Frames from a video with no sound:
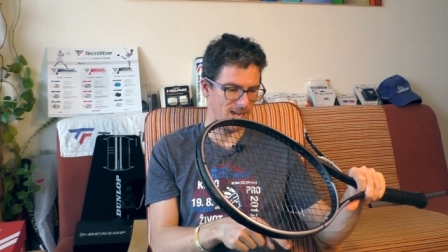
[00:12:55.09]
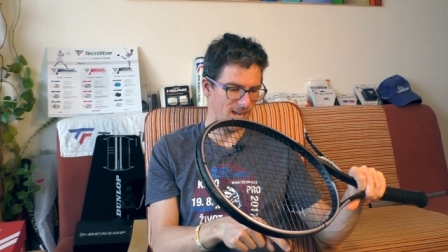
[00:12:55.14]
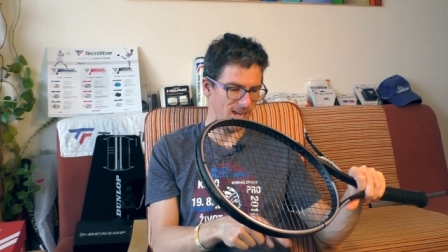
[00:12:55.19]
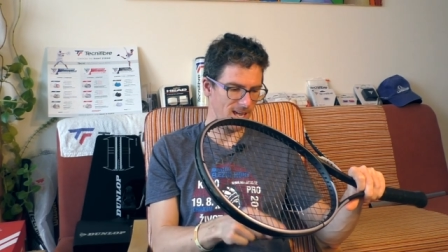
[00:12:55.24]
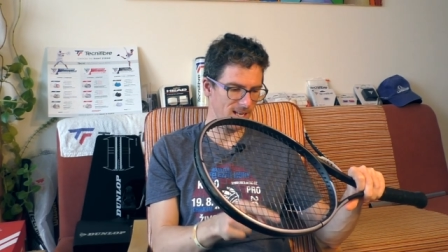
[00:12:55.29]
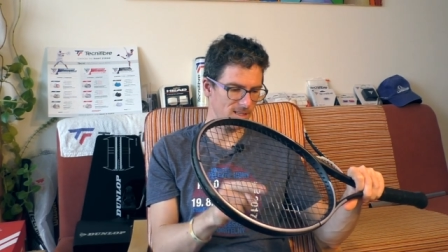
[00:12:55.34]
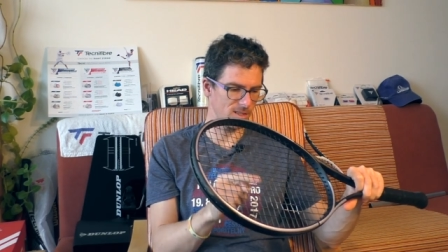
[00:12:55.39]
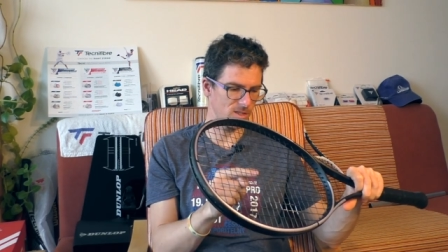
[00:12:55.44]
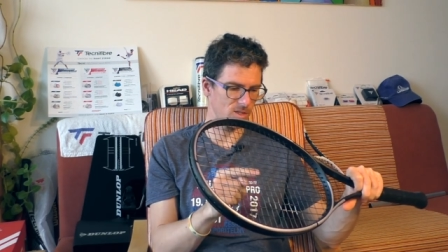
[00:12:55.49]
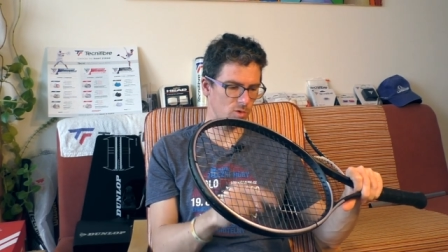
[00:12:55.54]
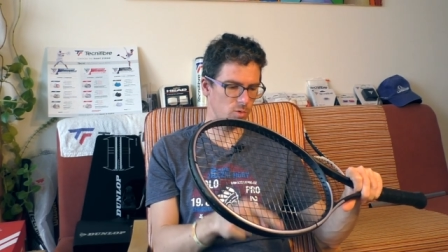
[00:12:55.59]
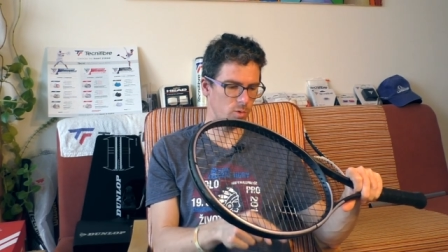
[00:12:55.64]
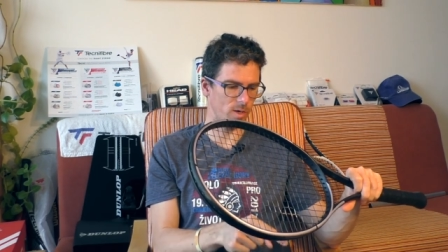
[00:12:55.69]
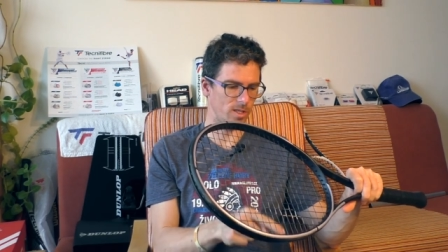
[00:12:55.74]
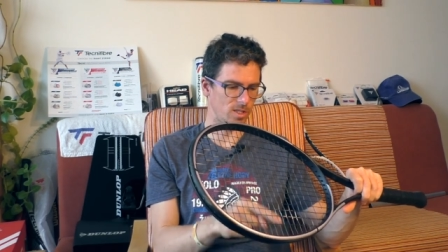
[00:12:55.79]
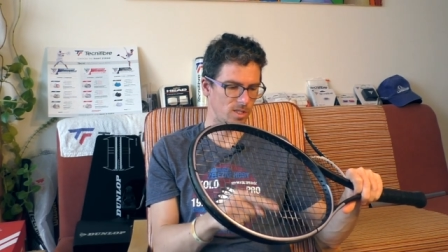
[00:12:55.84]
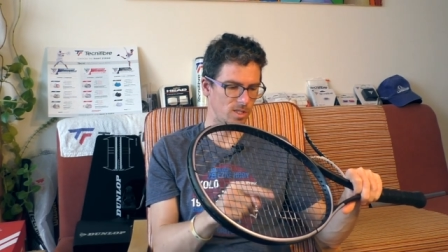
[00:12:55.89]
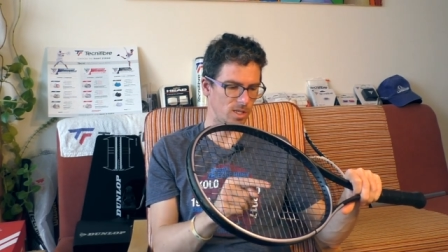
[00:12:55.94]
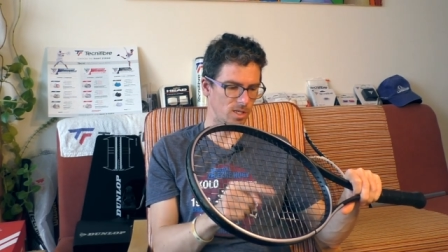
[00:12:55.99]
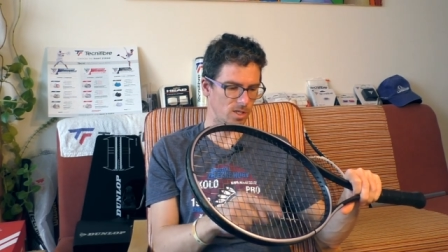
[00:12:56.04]
it is
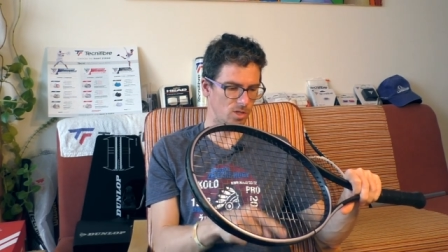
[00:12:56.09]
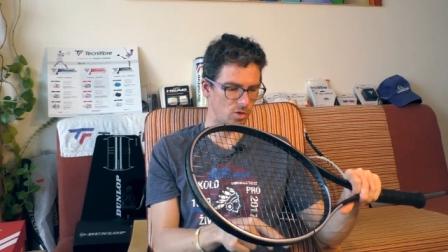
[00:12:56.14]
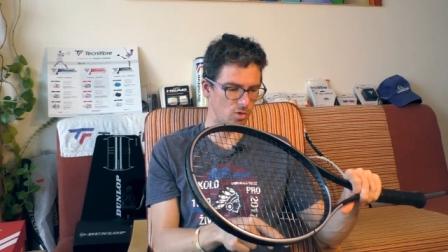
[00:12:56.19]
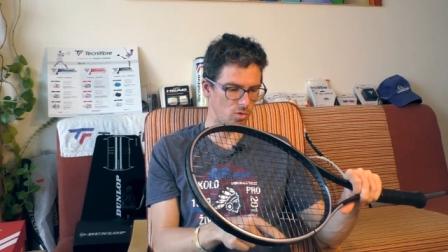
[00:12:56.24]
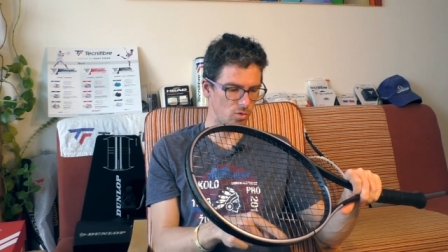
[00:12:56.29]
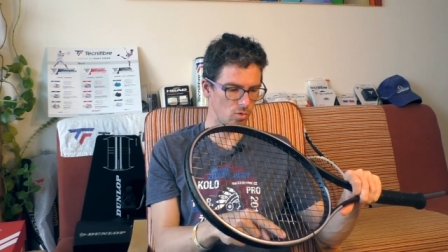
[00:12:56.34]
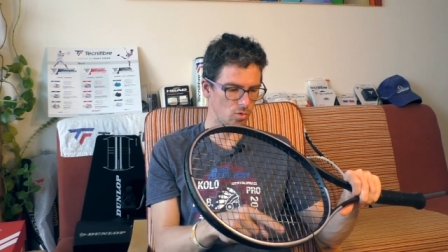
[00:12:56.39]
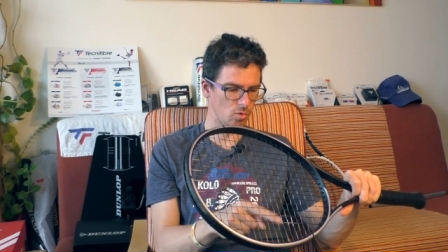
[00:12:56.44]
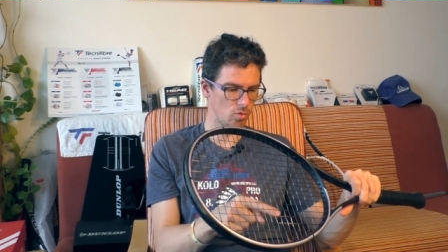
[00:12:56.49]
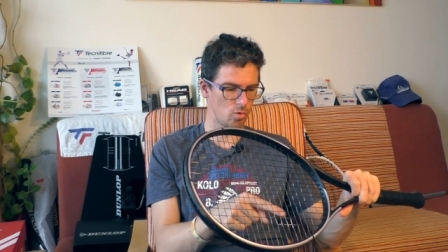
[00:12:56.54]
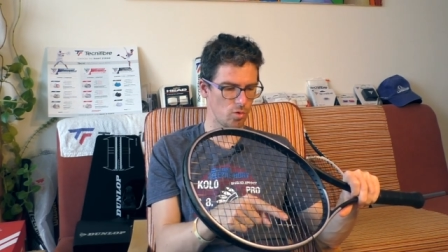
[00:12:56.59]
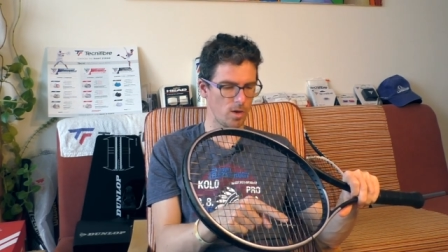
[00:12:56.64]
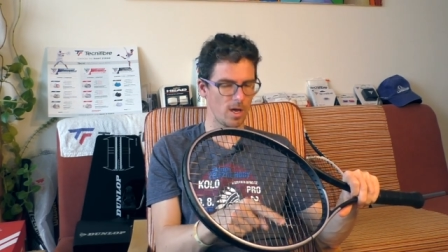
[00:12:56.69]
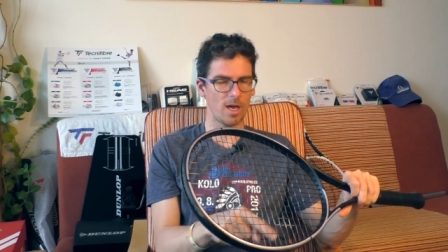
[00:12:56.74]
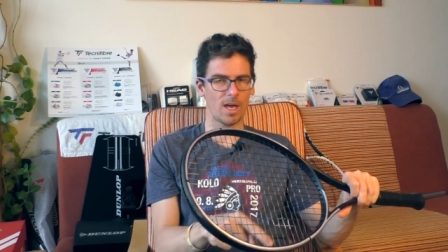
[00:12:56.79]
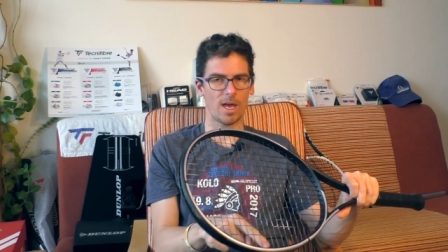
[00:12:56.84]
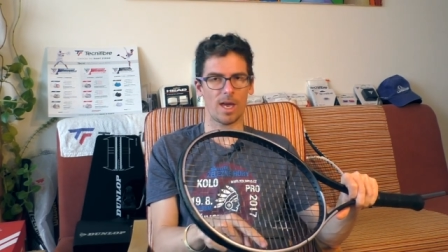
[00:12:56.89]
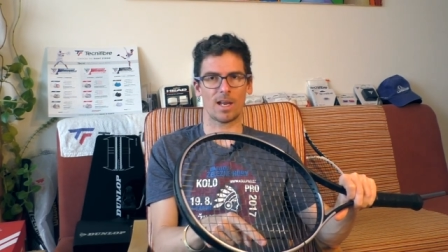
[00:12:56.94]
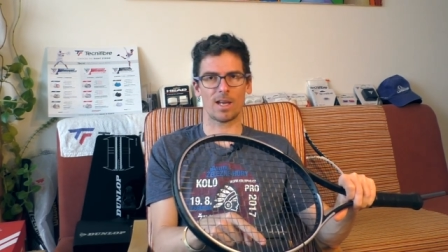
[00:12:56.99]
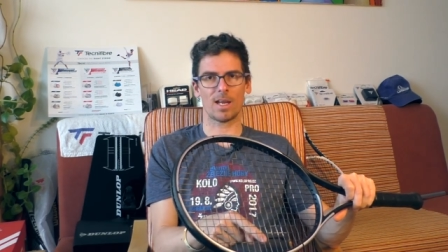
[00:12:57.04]
22
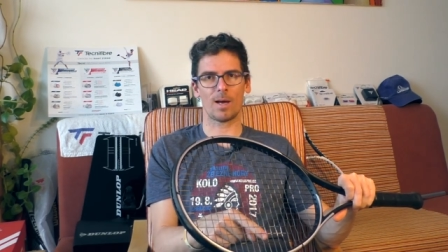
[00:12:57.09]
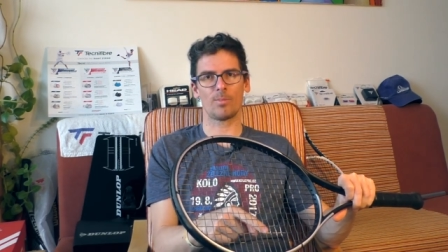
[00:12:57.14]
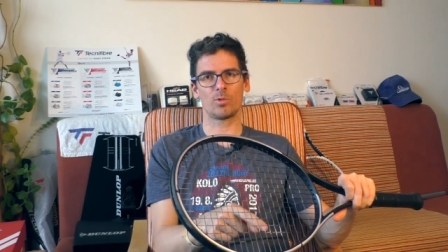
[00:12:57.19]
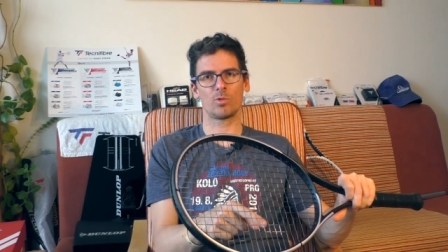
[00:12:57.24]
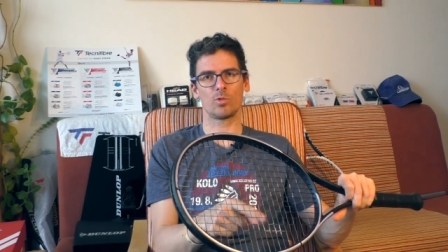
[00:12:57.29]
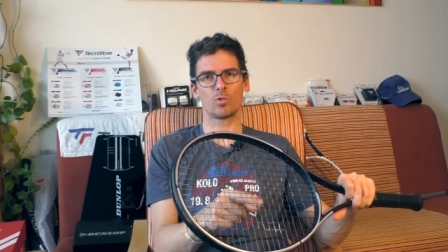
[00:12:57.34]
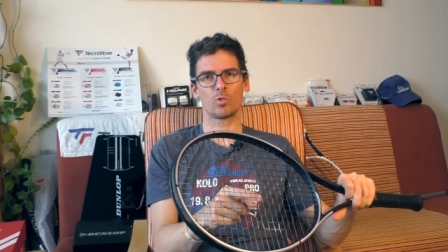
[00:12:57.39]
and up to